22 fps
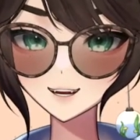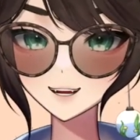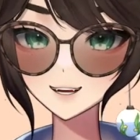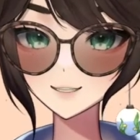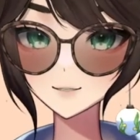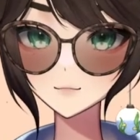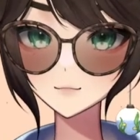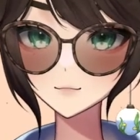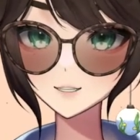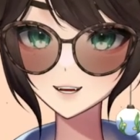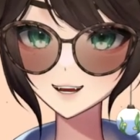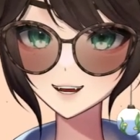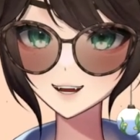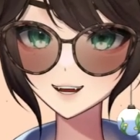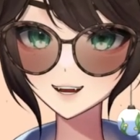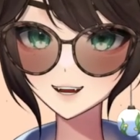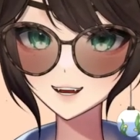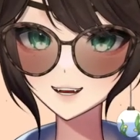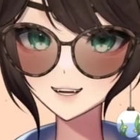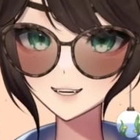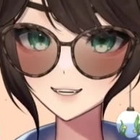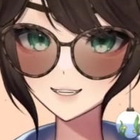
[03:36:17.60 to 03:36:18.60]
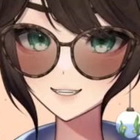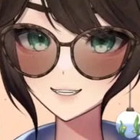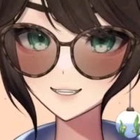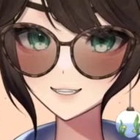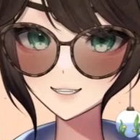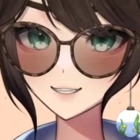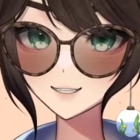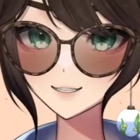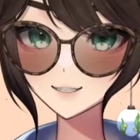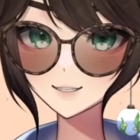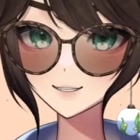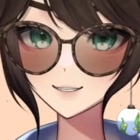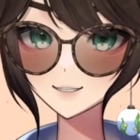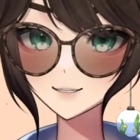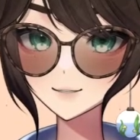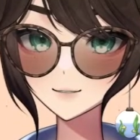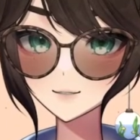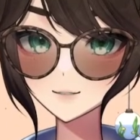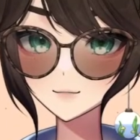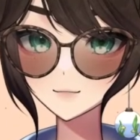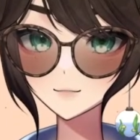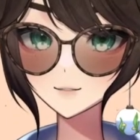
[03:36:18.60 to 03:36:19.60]
But it's a
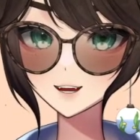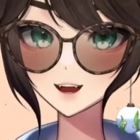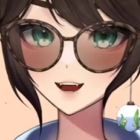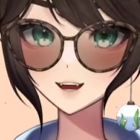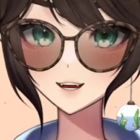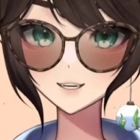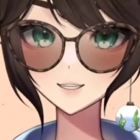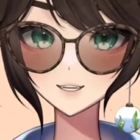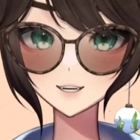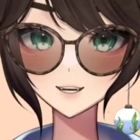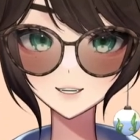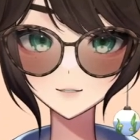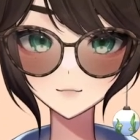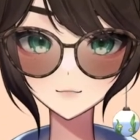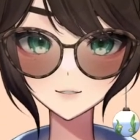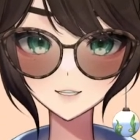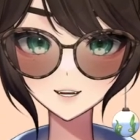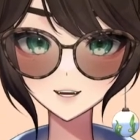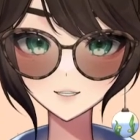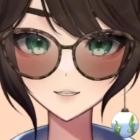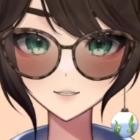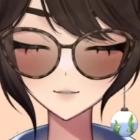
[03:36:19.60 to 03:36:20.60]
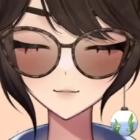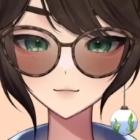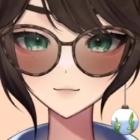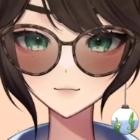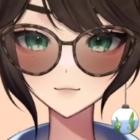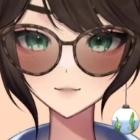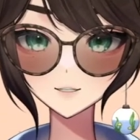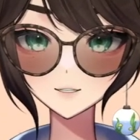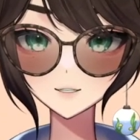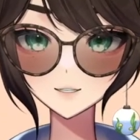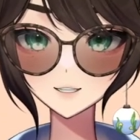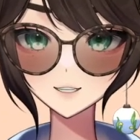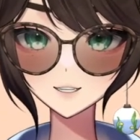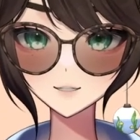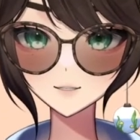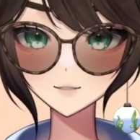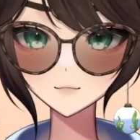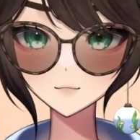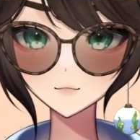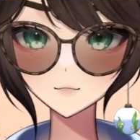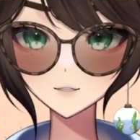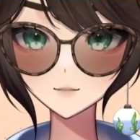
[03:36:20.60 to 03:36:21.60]
lot of it too is I think it's
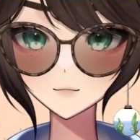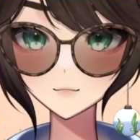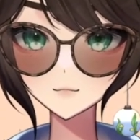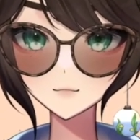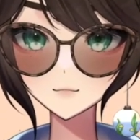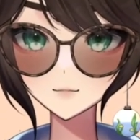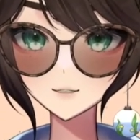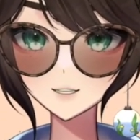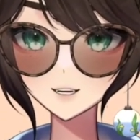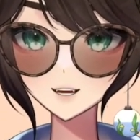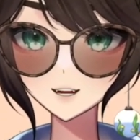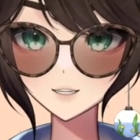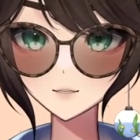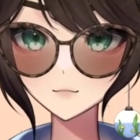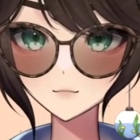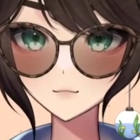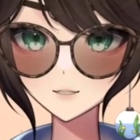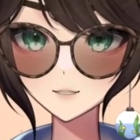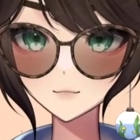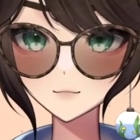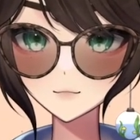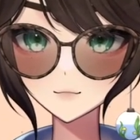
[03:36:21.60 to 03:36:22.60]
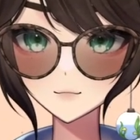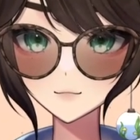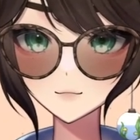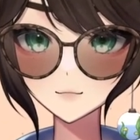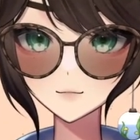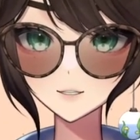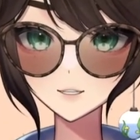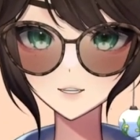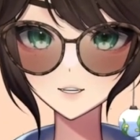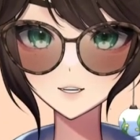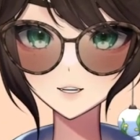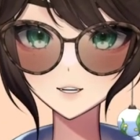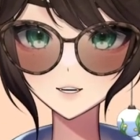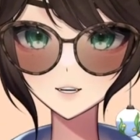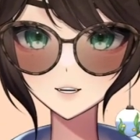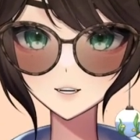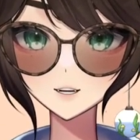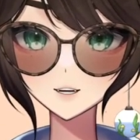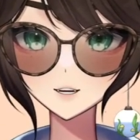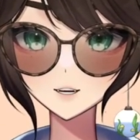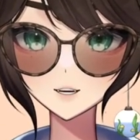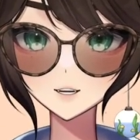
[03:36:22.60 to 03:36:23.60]
based on how much,
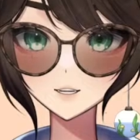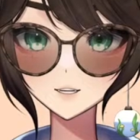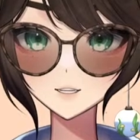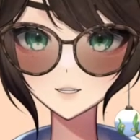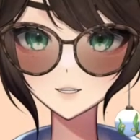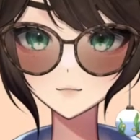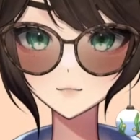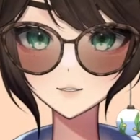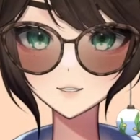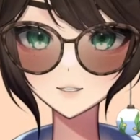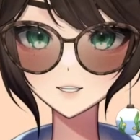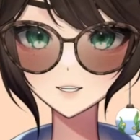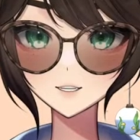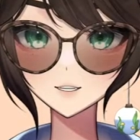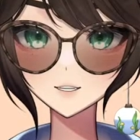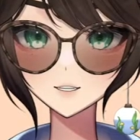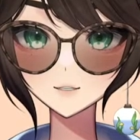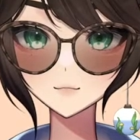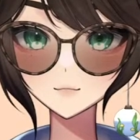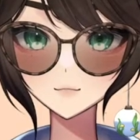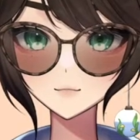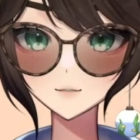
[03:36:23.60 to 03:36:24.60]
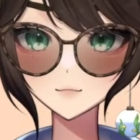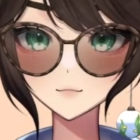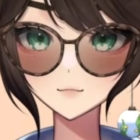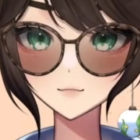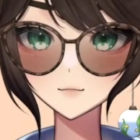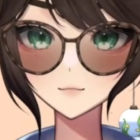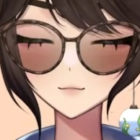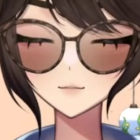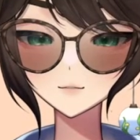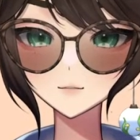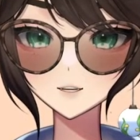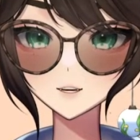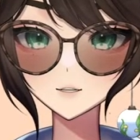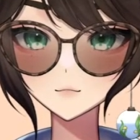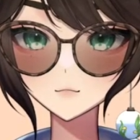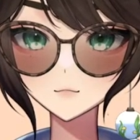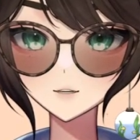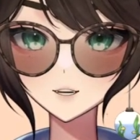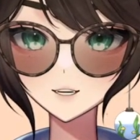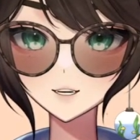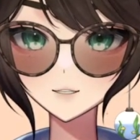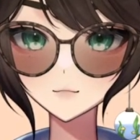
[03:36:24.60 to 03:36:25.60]
it's like a lot of it says it's like
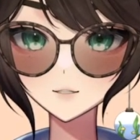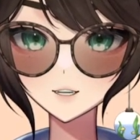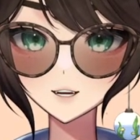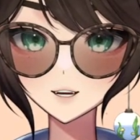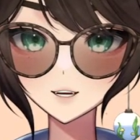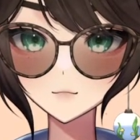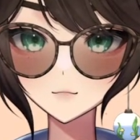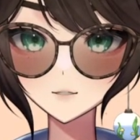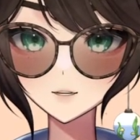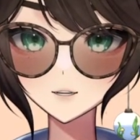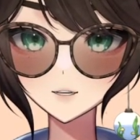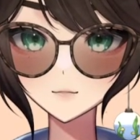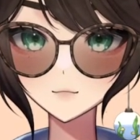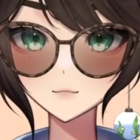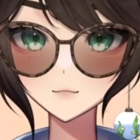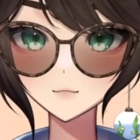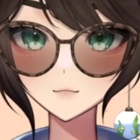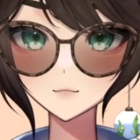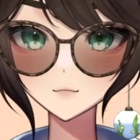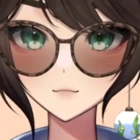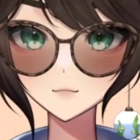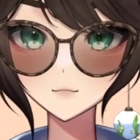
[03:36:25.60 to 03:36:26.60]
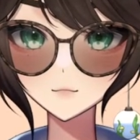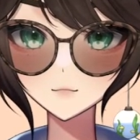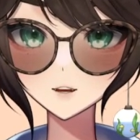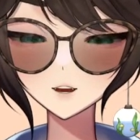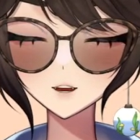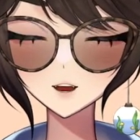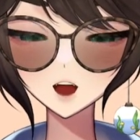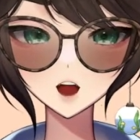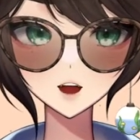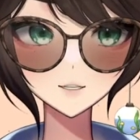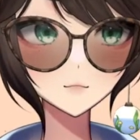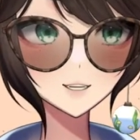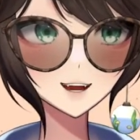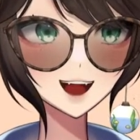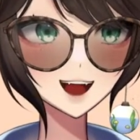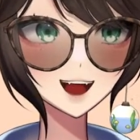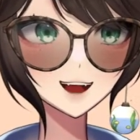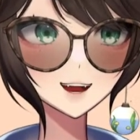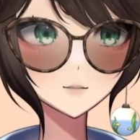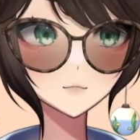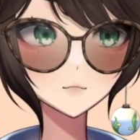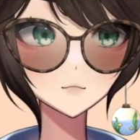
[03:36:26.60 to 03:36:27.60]
playback based per
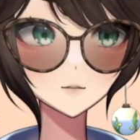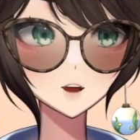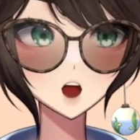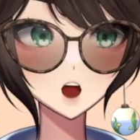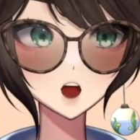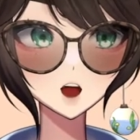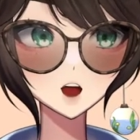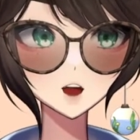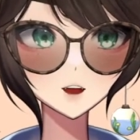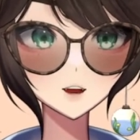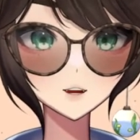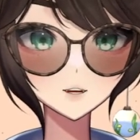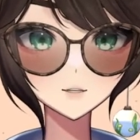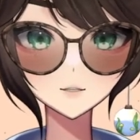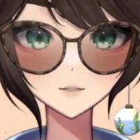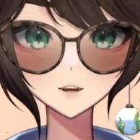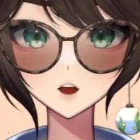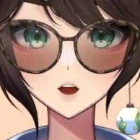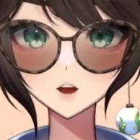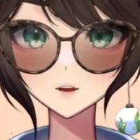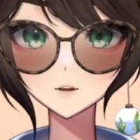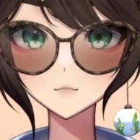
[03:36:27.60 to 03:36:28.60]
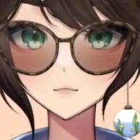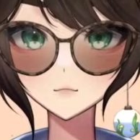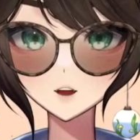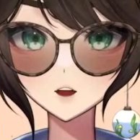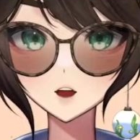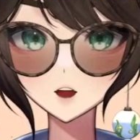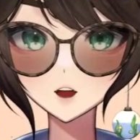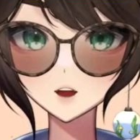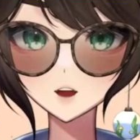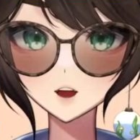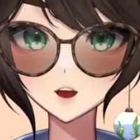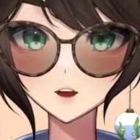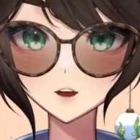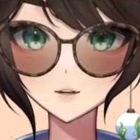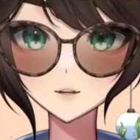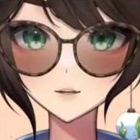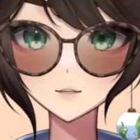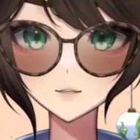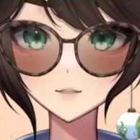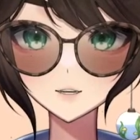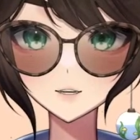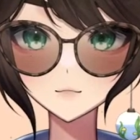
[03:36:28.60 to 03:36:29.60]
1K view, so like you have to like get a good
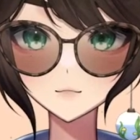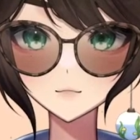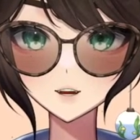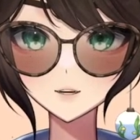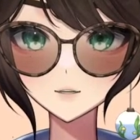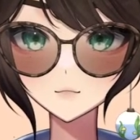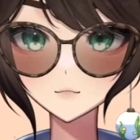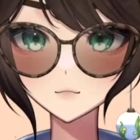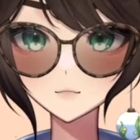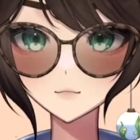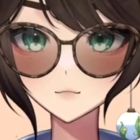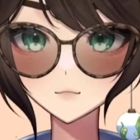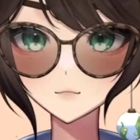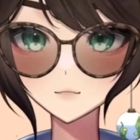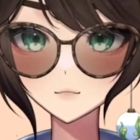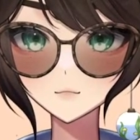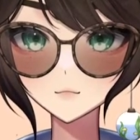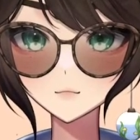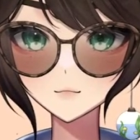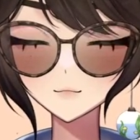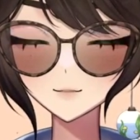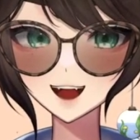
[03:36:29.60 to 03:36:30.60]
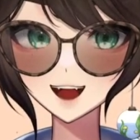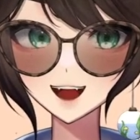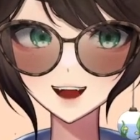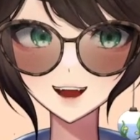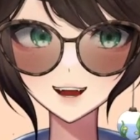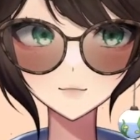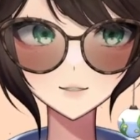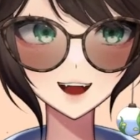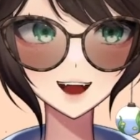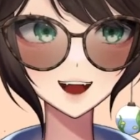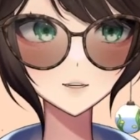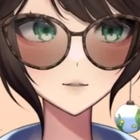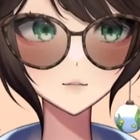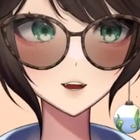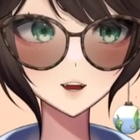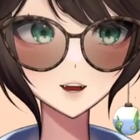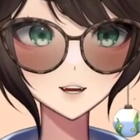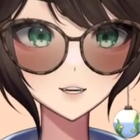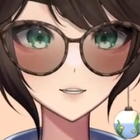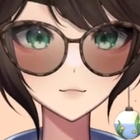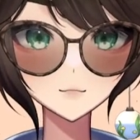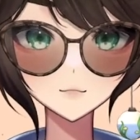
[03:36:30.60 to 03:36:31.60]
amount of views to really make money
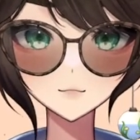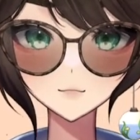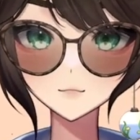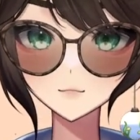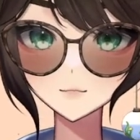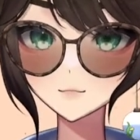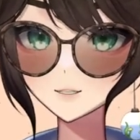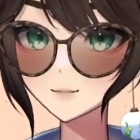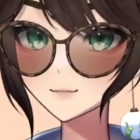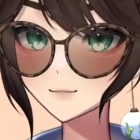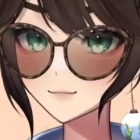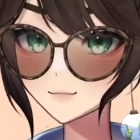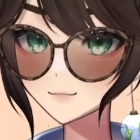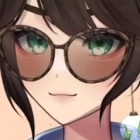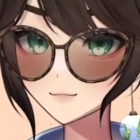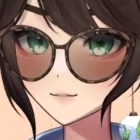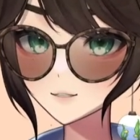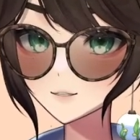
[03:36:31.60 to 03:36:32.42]
off of YouTube.